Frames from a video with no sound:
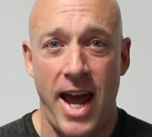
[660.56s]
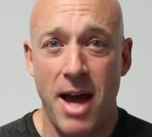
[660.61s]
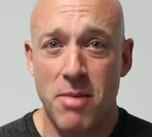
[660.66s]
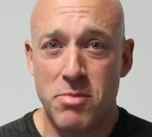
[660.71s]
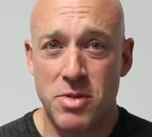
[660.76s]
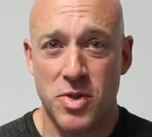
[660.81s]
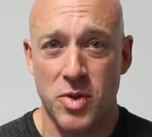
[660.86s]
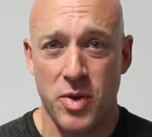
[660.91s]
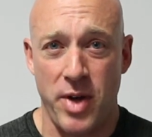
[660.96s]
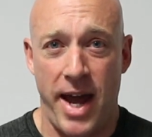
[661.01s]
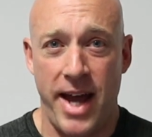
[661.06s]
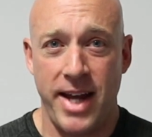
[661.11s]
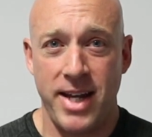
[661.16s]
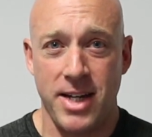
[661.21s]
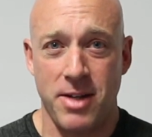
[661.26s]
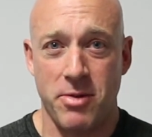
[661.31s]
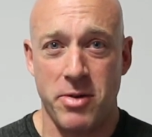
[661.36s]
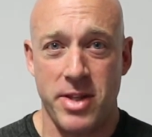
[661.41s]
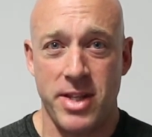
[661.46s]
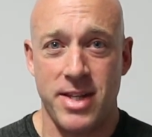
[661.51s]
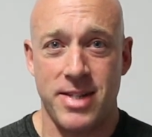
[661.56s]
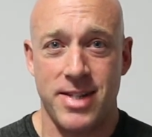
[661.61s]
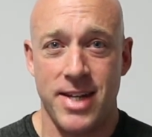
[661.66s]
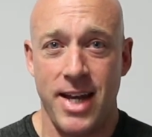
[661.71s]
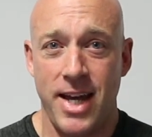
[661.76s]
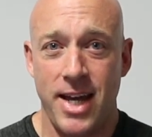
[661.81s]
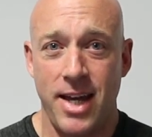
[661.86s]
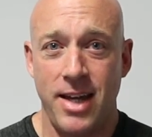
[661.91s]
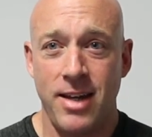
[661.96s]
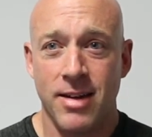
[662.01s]
absolute agony with this
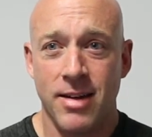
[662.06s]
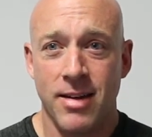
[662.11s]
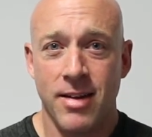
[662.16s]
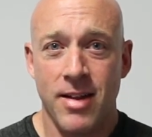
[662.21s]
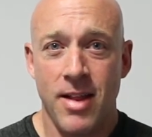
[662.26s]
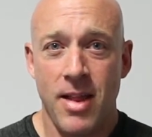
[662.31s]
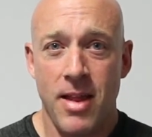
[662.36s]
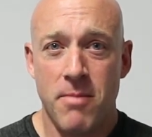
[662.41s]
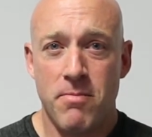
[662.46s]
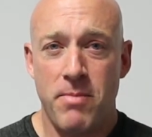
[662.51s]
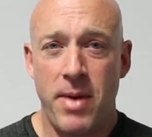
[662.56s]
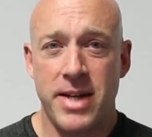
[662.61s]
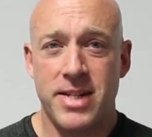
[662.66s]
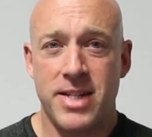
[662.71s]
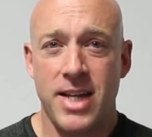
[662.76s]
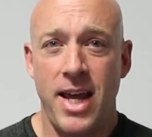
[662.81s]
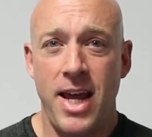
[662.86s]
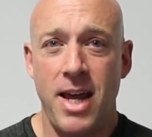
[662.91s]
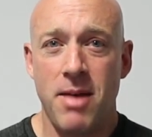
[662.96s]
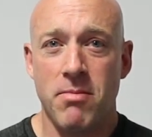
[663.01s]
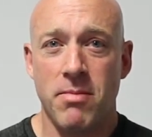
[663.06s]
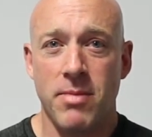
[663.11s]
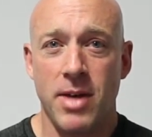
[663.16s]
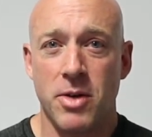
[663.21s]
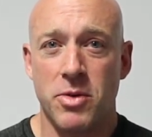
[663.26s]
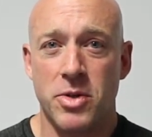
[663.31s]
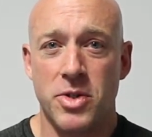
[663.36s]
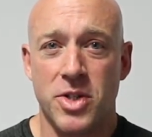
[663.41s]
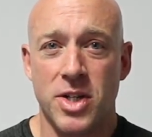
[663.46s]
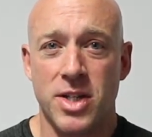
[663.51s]
knee, but to him it
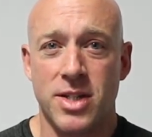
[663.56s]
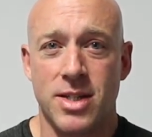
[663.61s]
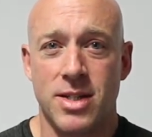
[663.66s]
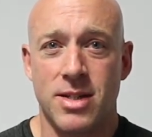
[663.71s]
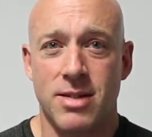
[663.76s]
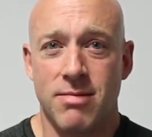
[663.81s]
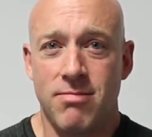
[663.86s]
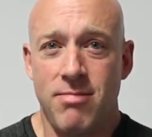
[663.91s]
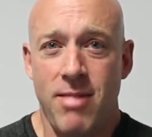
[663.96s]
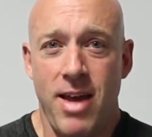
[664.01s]
was just,